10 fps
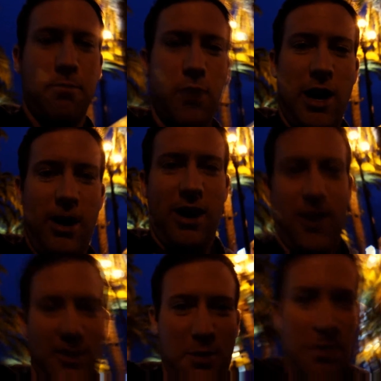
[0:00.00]
We are here
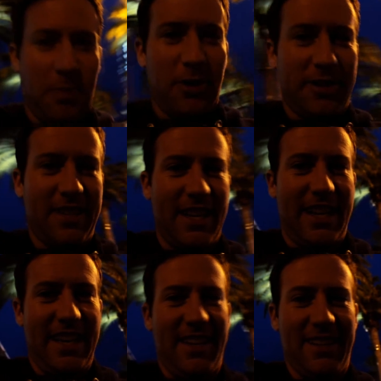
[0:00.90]
in Super Bowl
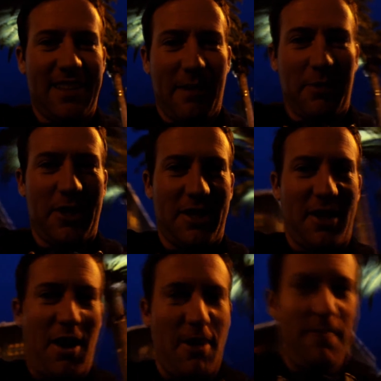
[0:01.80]
City, San
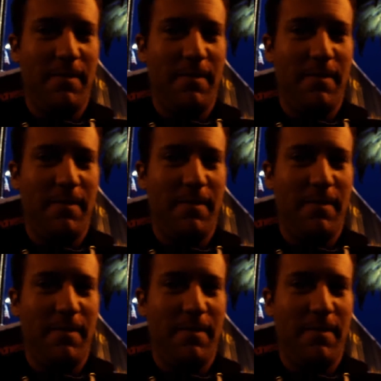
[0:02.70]
Francisco.